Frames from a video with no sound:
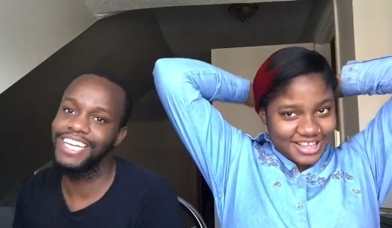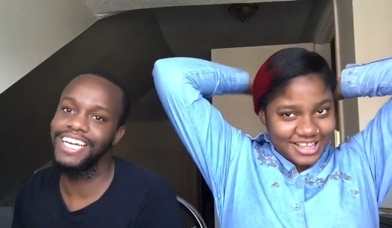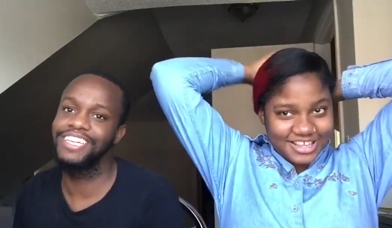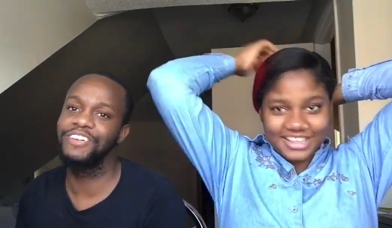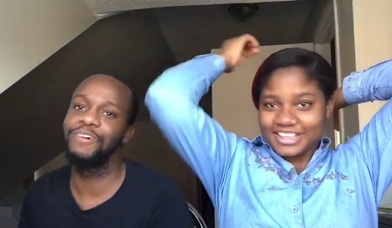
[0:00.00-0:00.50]

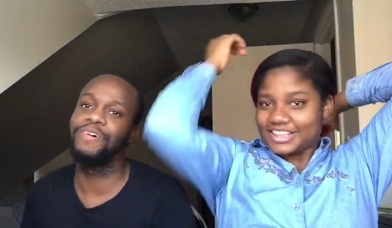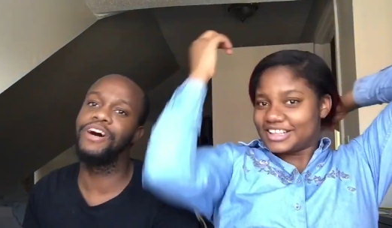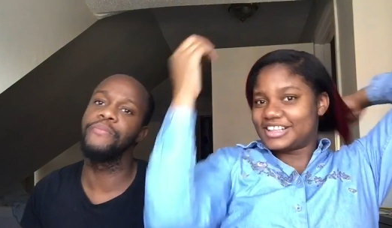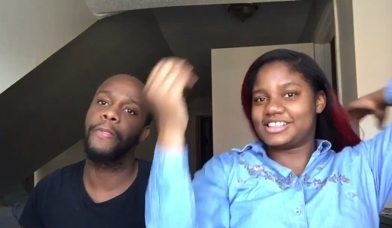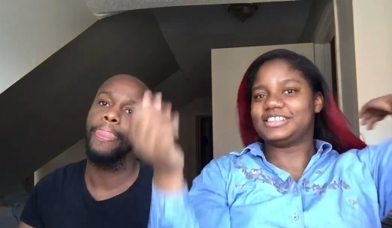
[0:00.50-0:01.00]
Speaker 1: like, you know
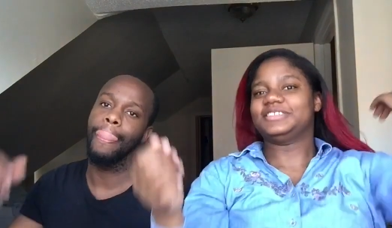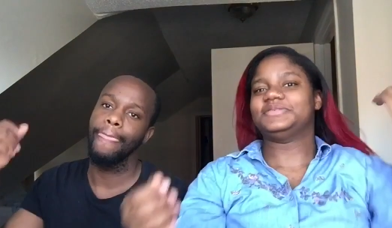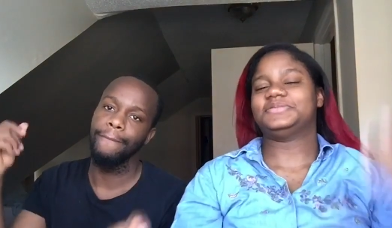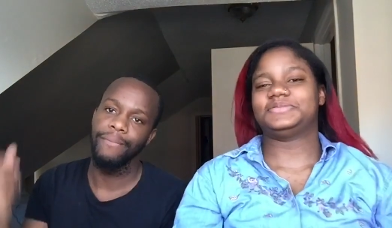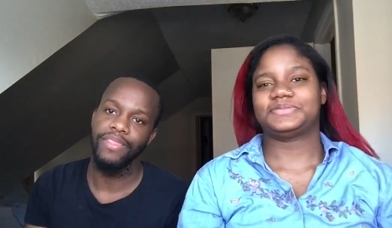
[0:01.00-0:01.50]
what,
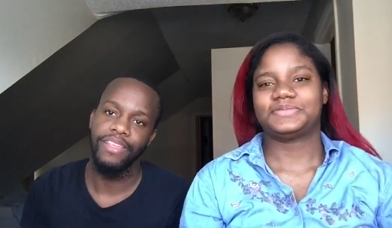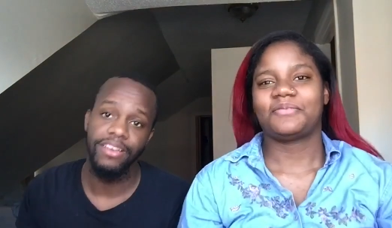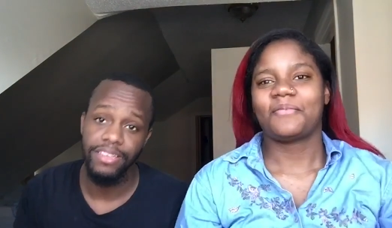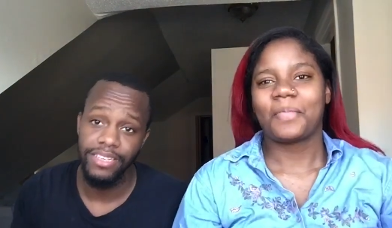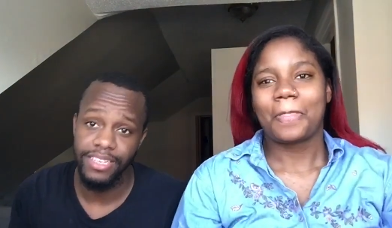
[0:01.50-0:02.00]

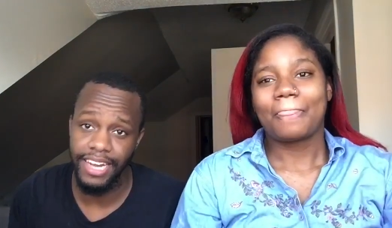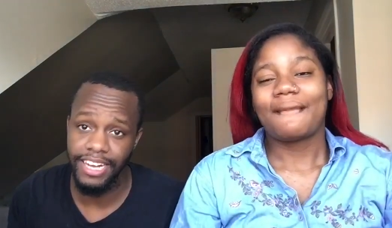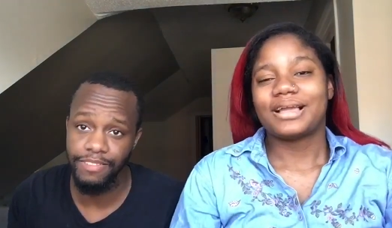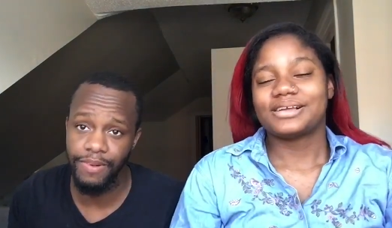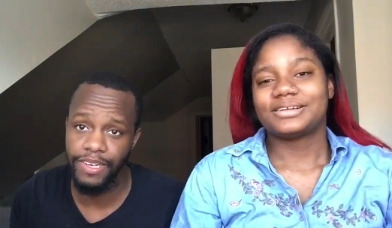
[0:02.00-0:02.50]

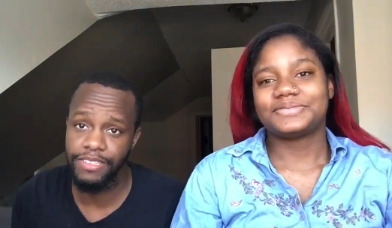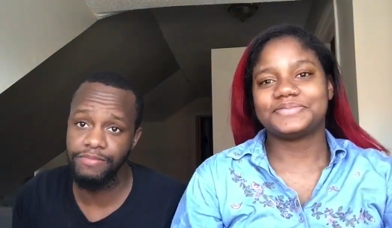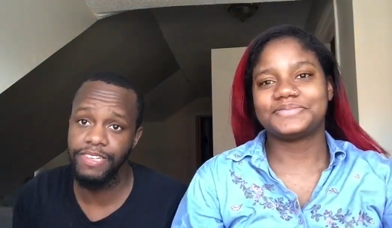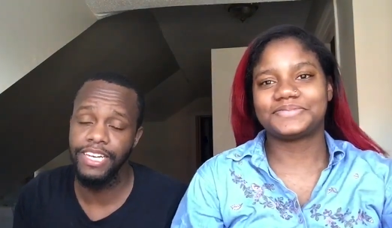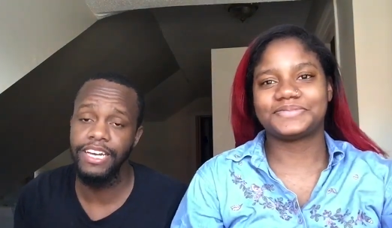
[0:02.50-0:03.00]
guys, but
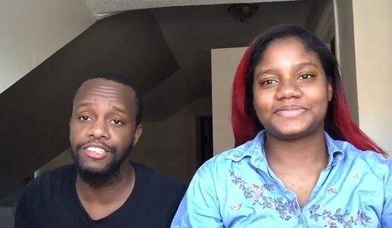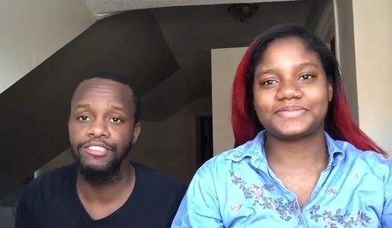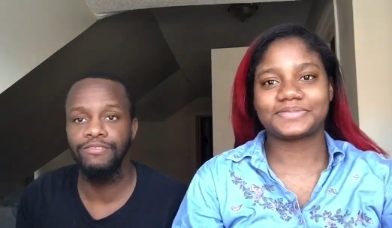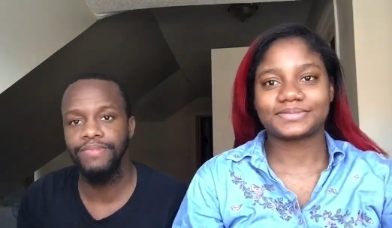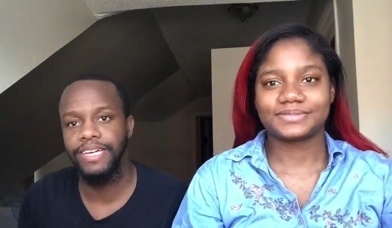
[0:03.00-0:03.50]
really and
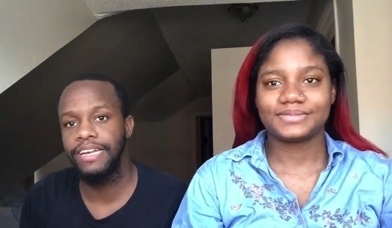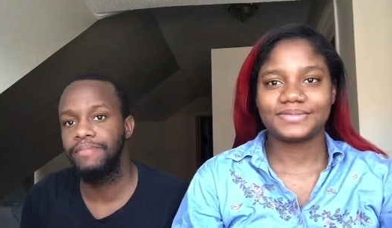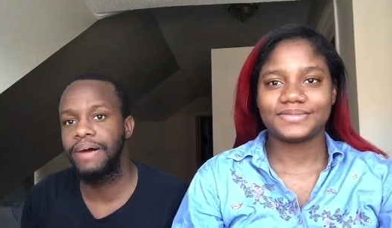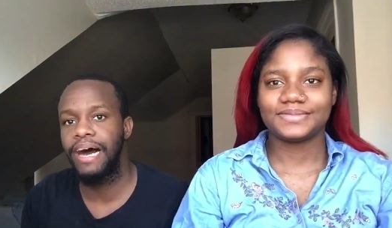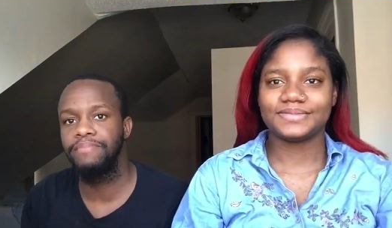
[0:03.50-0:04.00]
true, man,
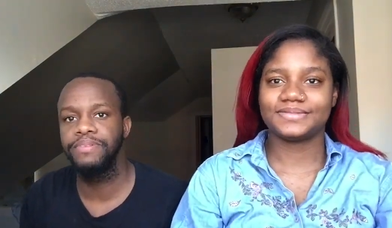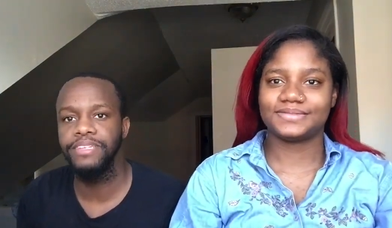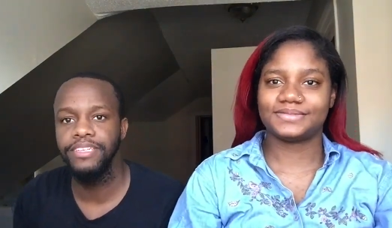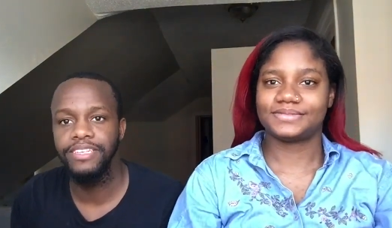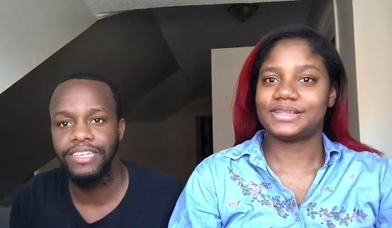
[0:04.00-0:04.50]
I'm
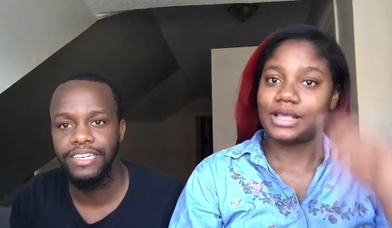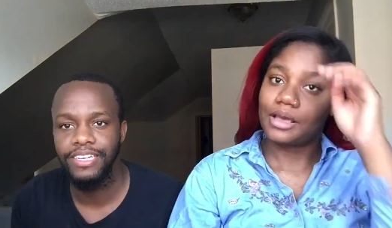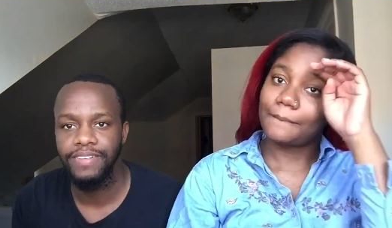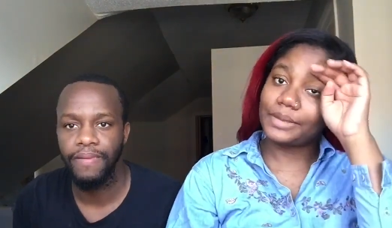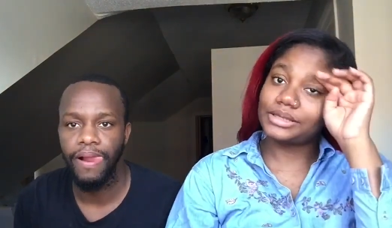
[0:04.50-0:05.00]
happy
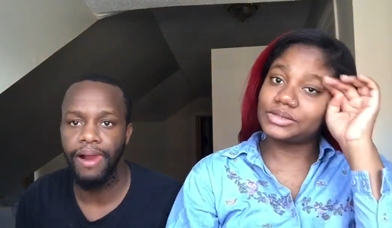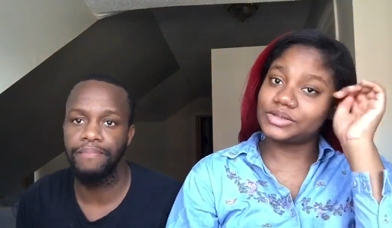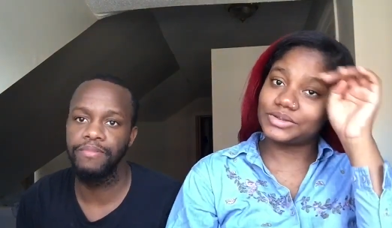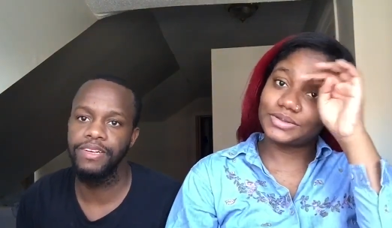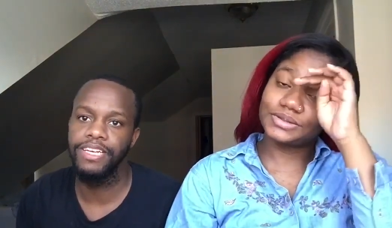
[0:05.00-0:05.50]
me too.
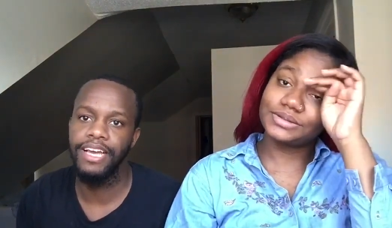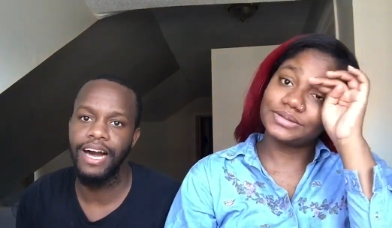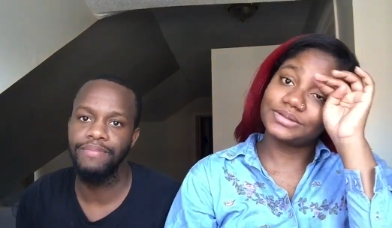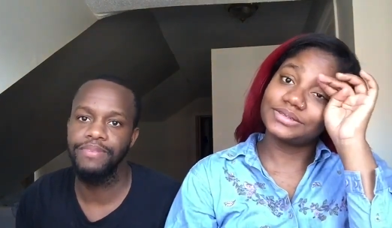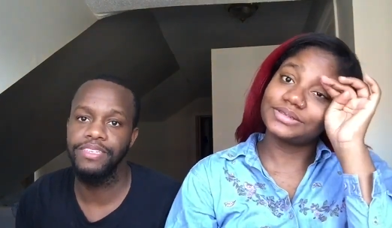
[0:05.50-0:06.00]
I'm really
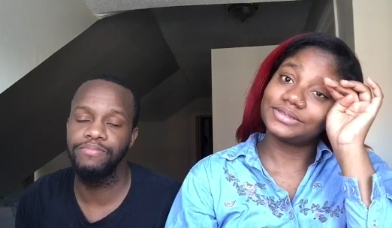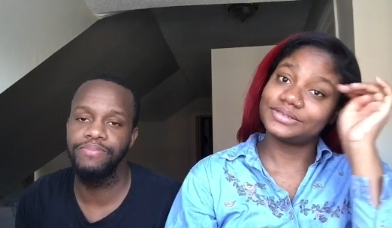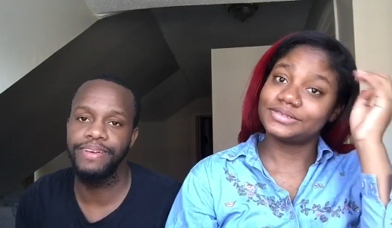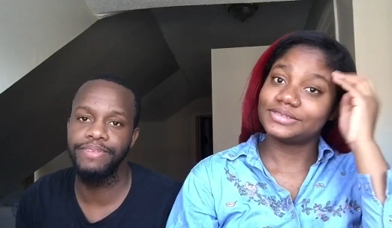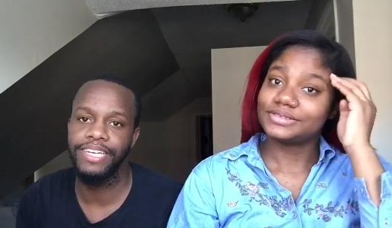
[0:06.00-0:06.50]
happy.
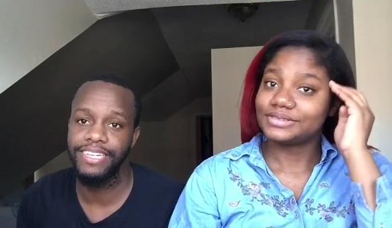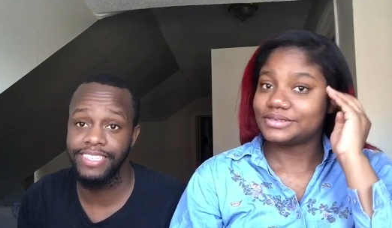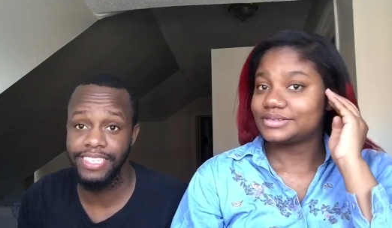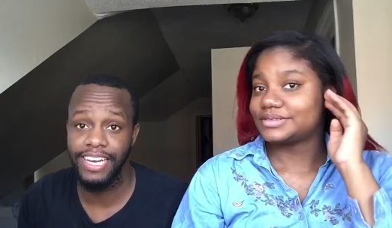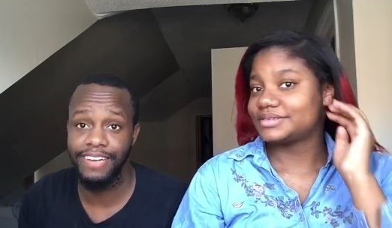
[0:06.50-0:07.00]
Babe shot the
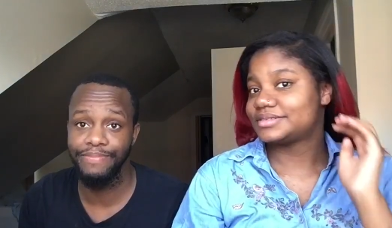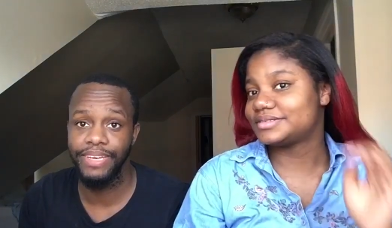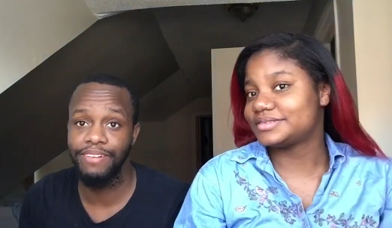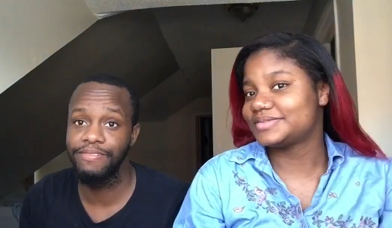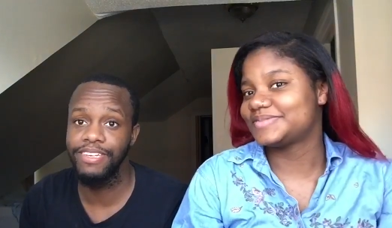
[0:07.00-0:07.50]
shit out of
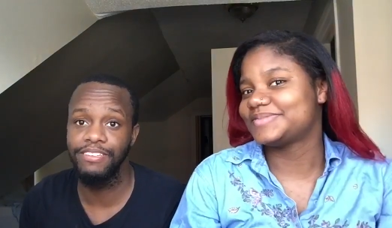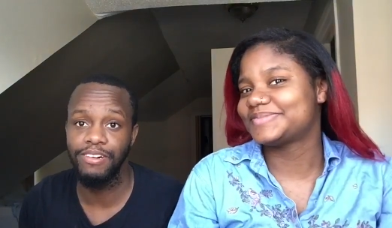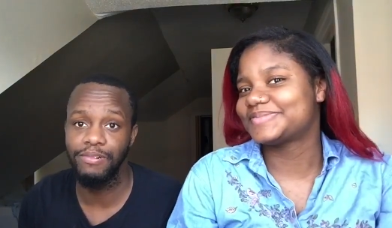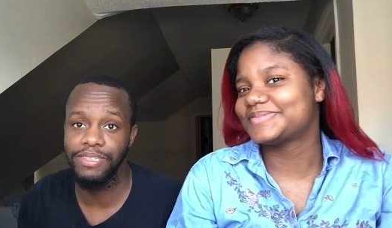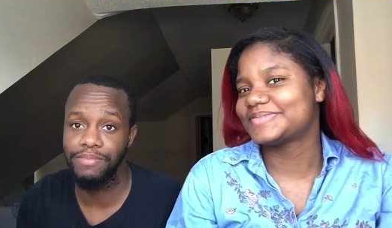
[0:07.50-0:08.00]
me. I really
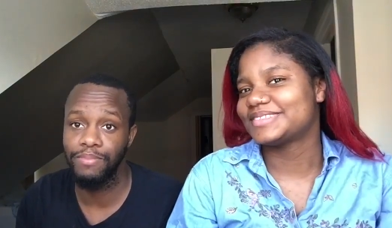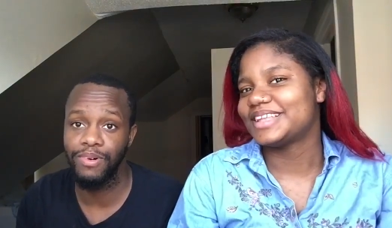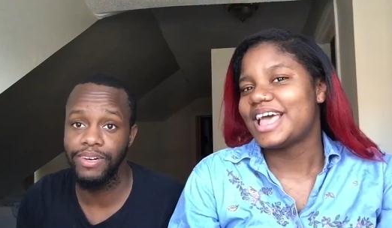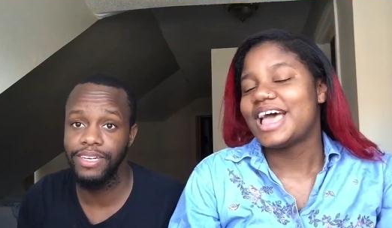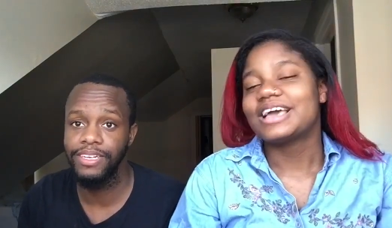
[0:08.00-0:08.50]
thought it was a
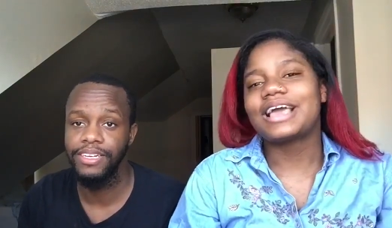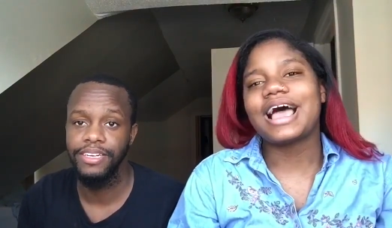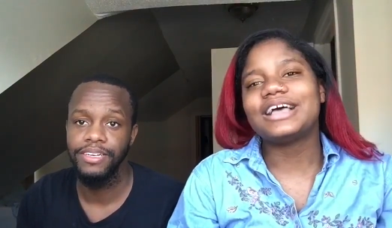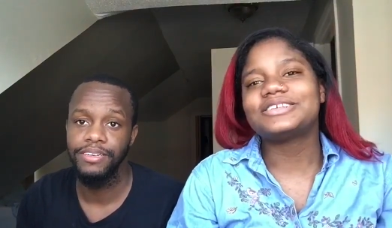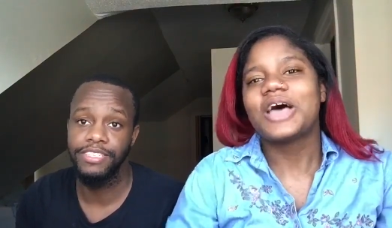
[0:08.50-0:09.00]
boy.
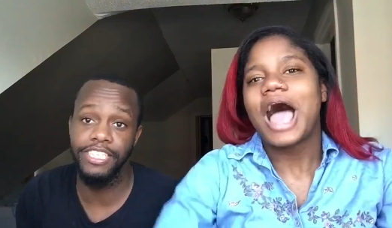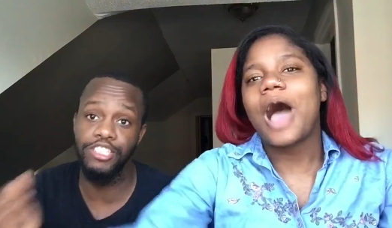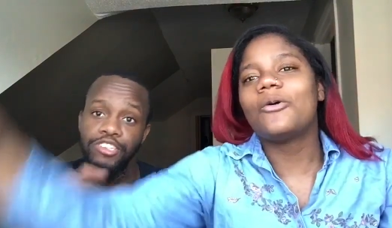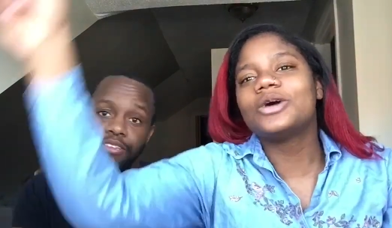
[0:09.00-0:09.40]
Speaker 2: Guys, she I